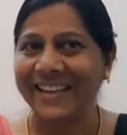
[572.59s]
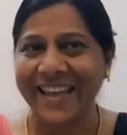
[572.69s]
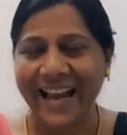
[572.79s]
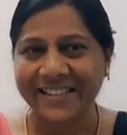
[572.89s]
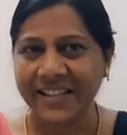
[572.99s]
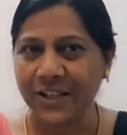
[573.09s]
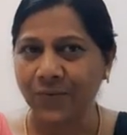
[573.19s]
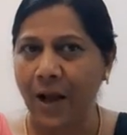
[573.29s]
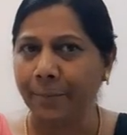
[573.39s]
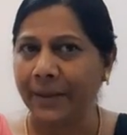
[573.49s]
gaseous
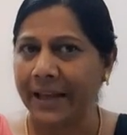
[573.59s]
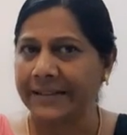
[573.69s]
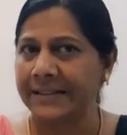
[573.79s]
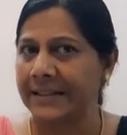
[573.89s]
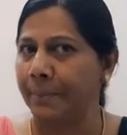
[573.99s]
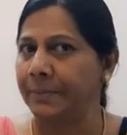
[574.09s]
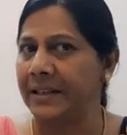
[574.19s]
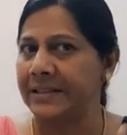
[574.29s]
form except